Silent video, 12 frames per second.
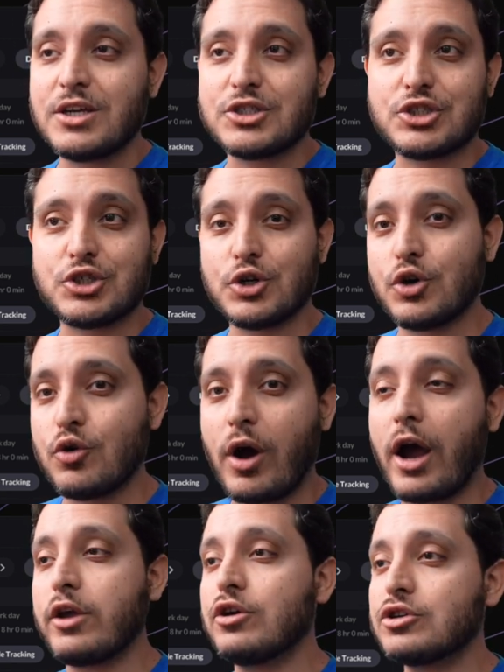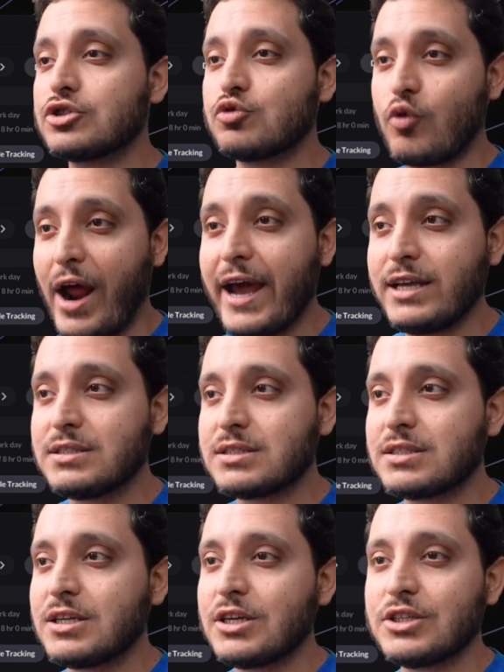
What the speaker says: so I use Rize